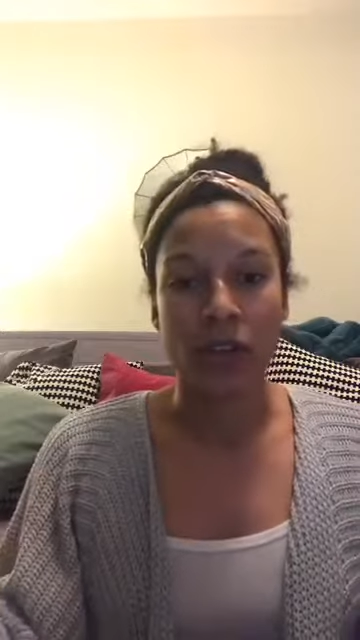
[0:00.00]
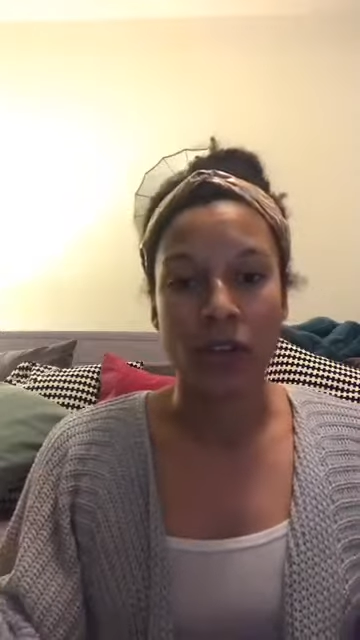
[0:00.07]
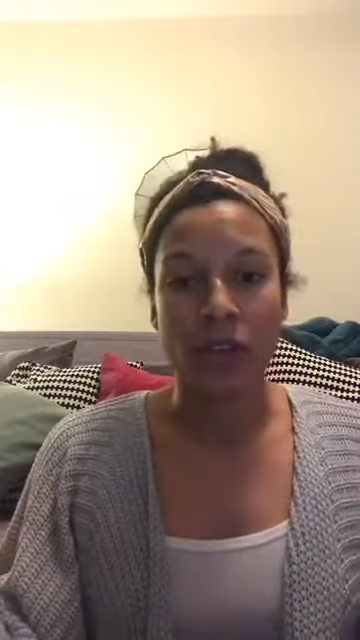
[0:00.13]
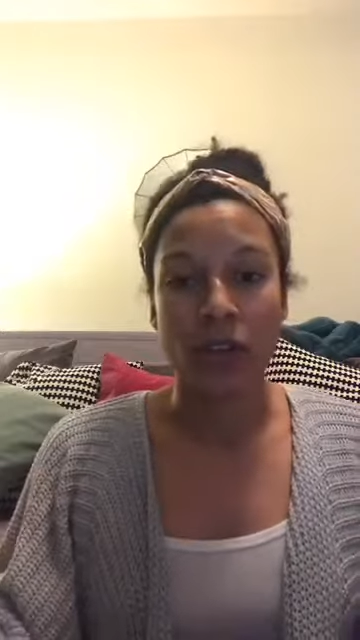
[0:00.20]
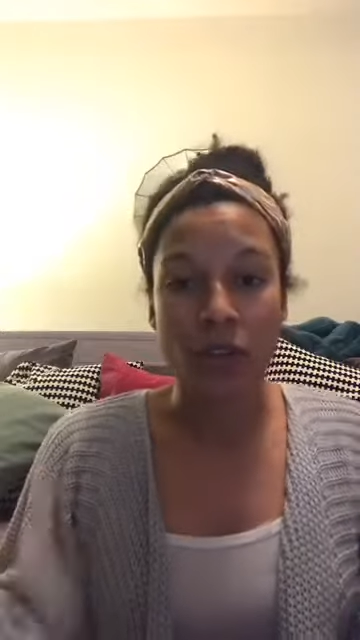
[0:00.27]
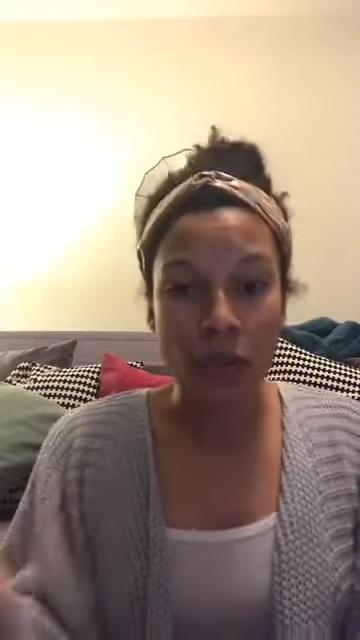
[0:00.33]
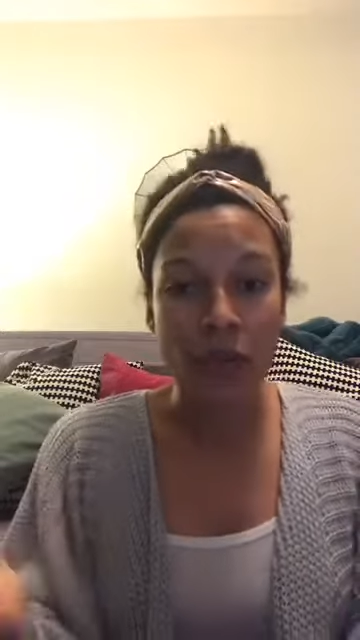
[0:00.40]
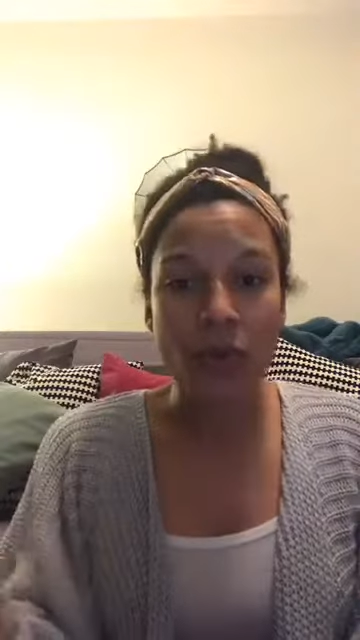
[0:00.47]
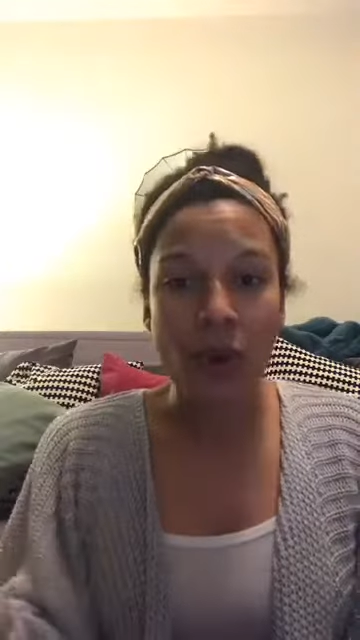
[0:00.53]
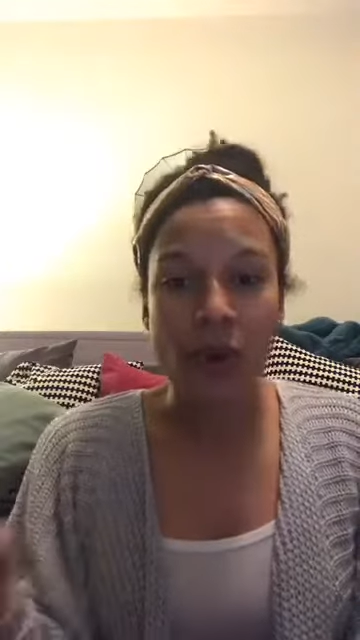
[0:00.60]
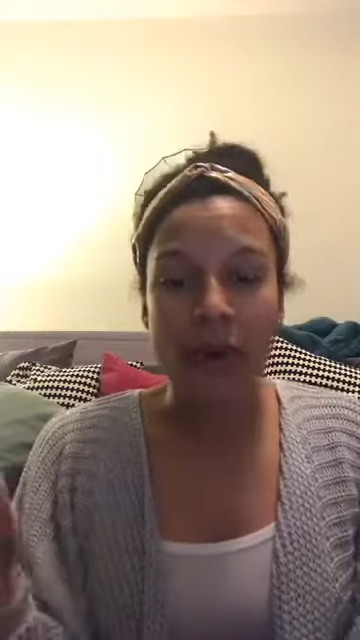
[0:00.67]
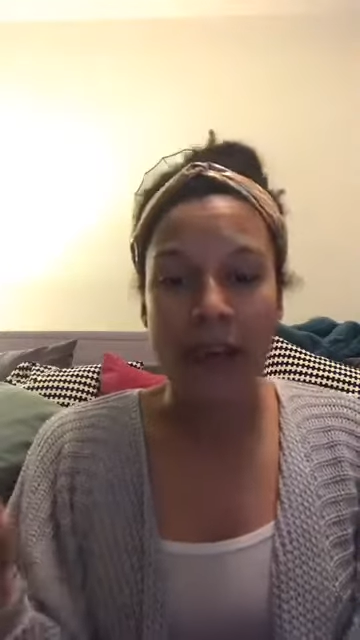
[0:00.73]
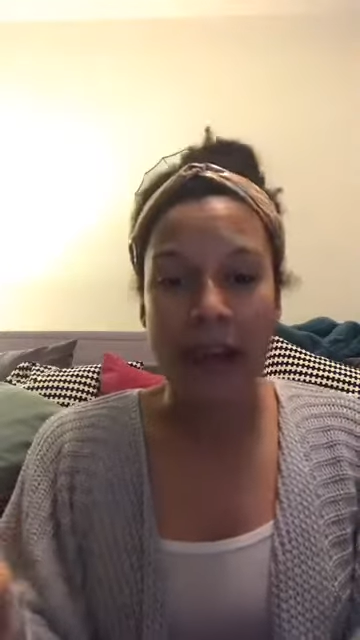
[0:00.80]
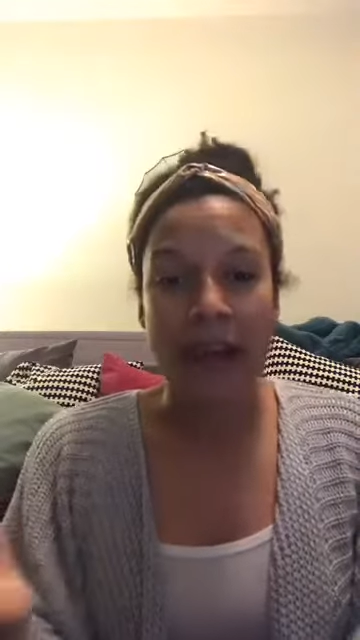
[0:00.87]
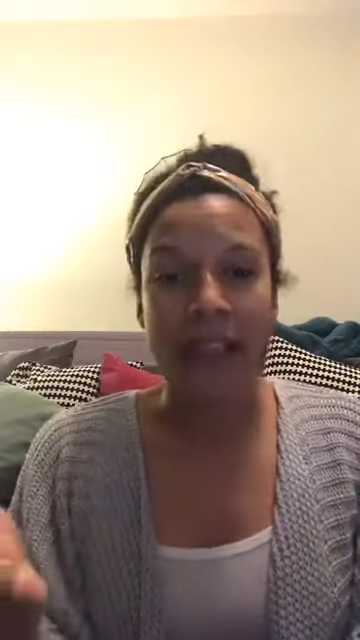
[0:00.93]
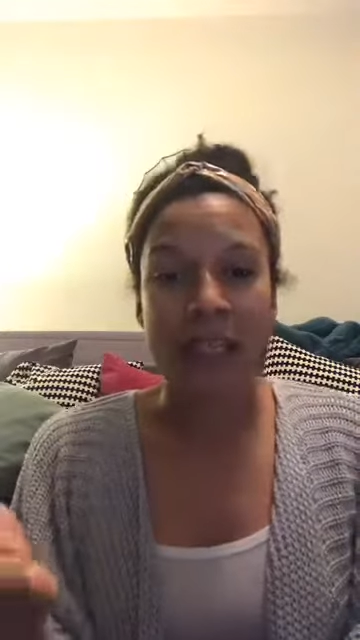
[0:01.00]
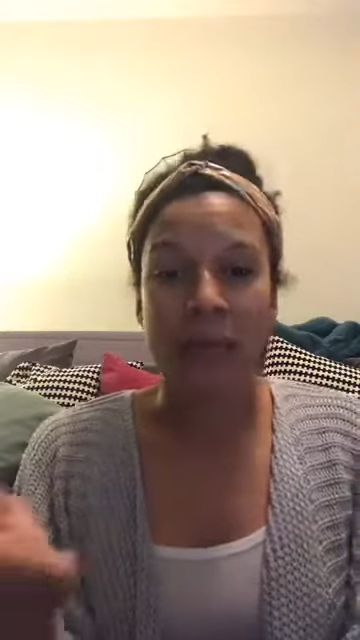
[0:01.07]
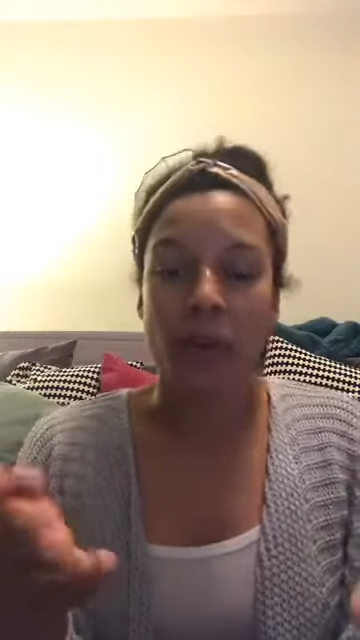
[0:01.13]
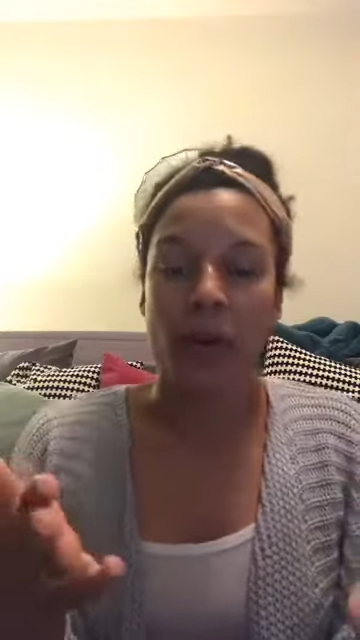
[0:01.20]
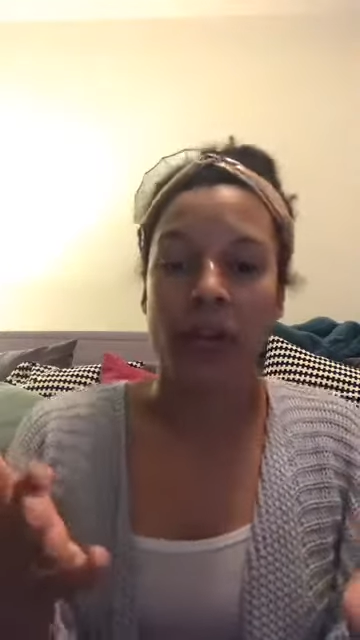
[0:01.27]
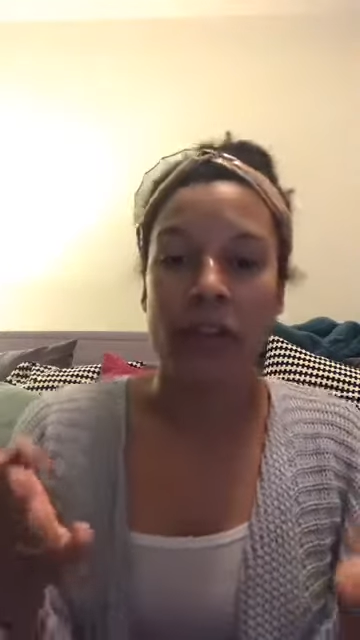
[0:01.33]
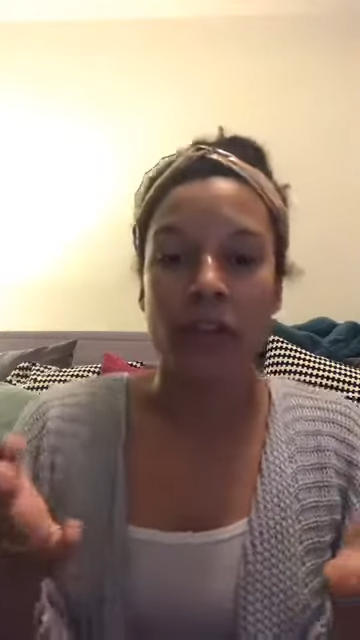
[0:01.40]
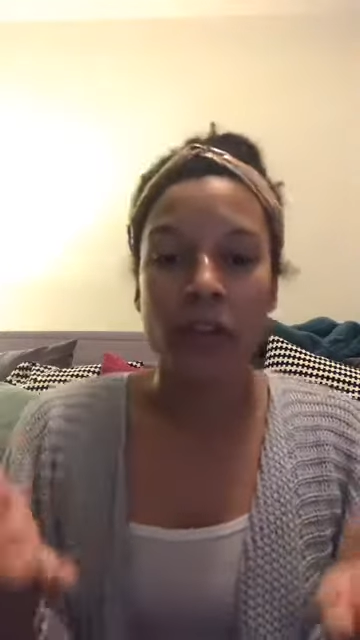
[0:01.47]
You are an expert. If